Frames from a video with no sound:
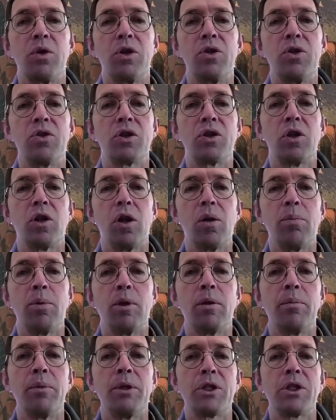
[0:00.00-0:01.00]
reduce global
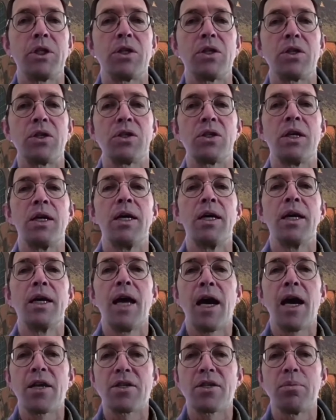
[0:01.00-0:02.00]
emissions
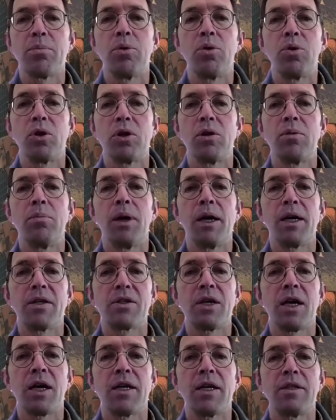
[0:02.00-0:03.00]
are supported by
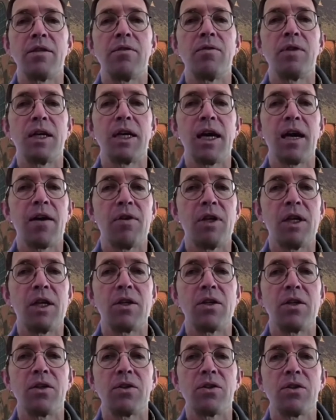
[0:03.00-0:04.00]
scientific
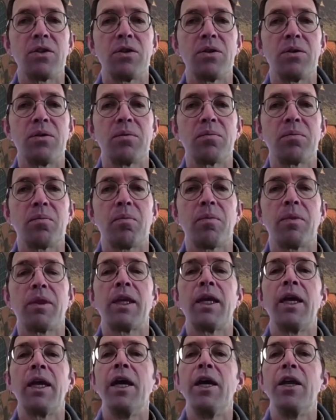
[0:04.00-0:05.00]
evidence.
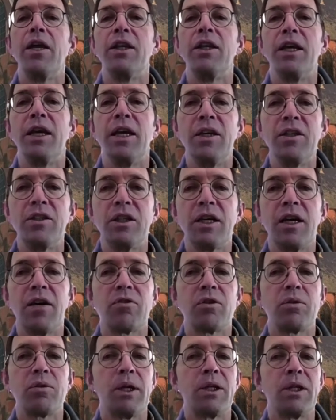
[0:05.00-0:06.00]
The
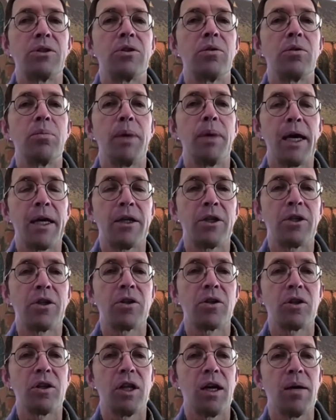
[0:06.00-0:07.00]
Intergovernmental Panel
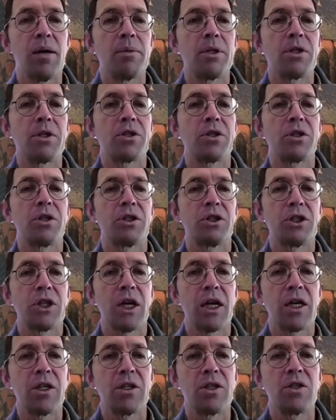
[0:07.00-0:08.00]
on Climate
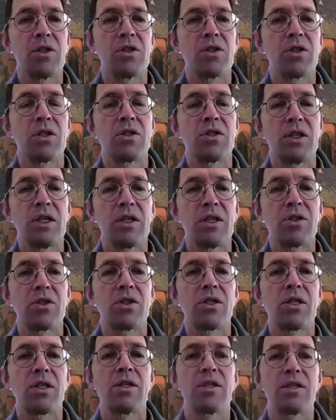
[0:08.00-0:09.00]
Change's
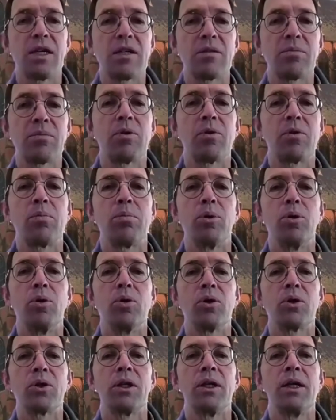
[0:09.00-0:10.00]
sixth assessment
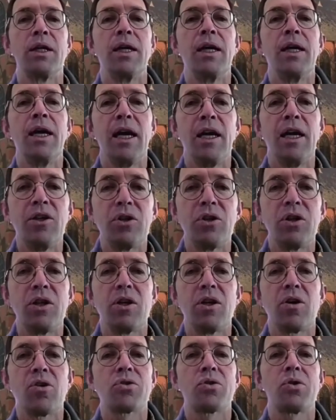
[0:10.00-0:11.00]
report into the
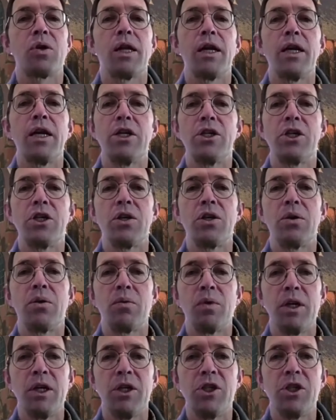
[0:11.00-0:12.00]
Australasian
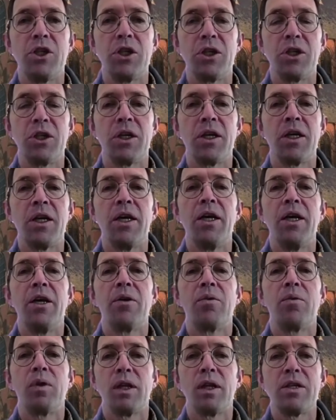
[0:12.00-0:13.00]
region,
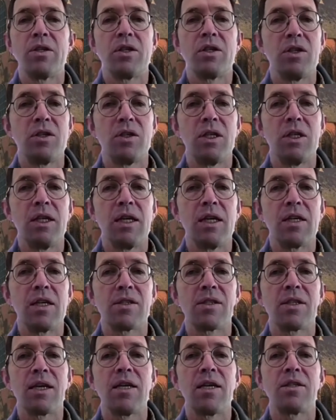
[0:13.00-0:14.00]
released this year,
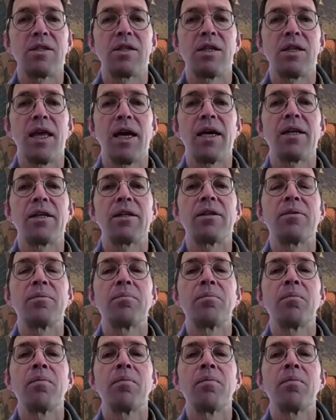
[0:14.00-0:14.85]
states that